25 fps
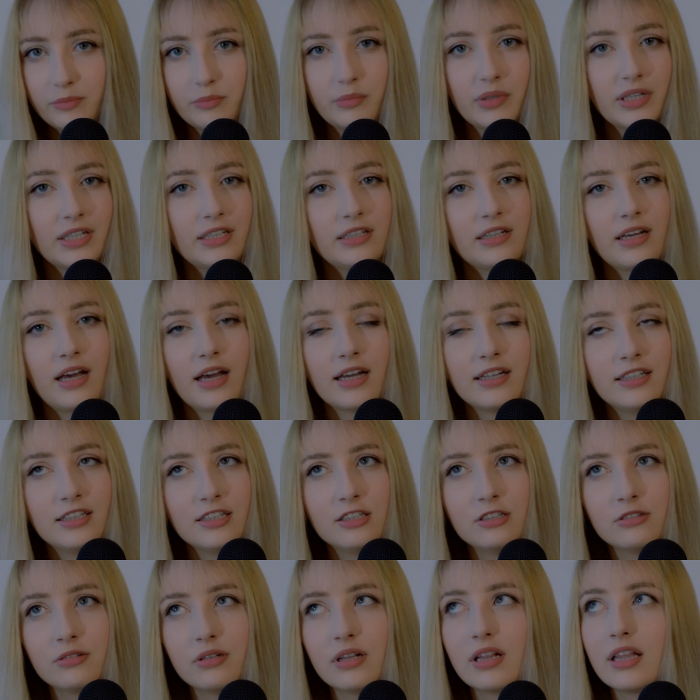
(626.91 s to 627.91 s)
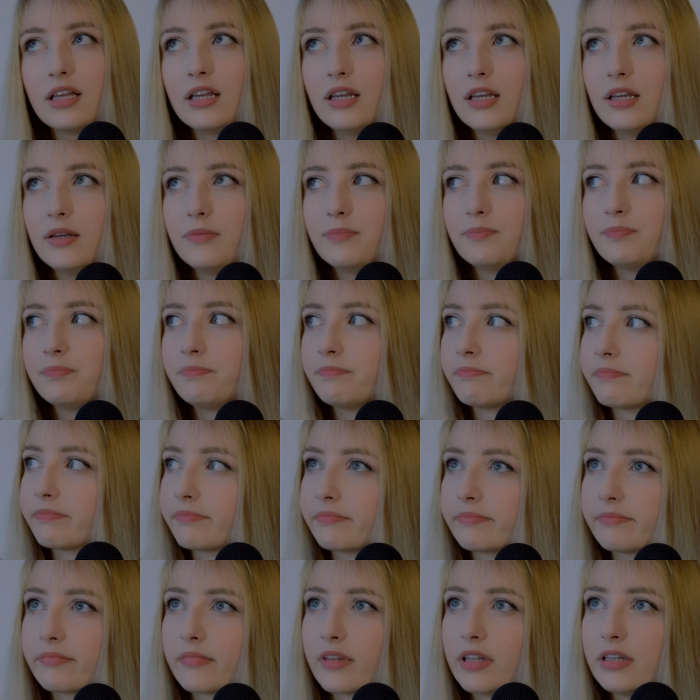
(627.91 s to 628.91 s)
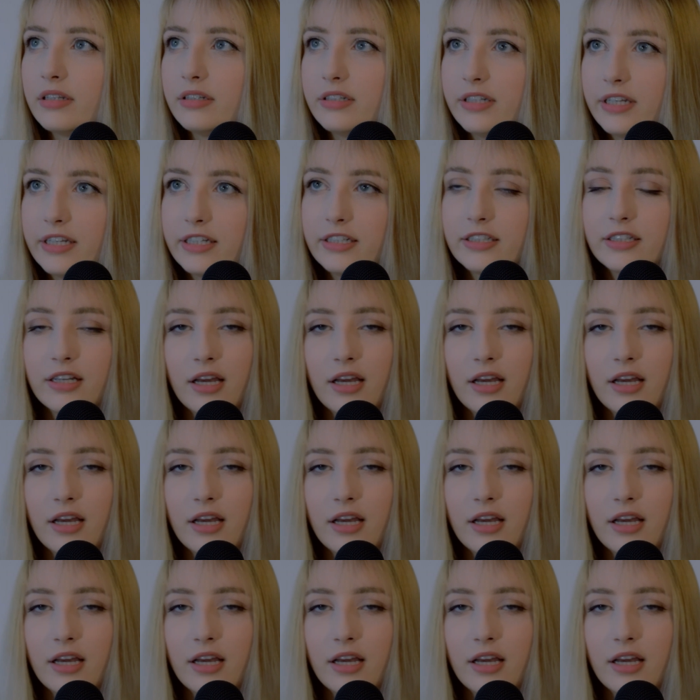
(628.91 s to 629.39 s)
But I didn't really take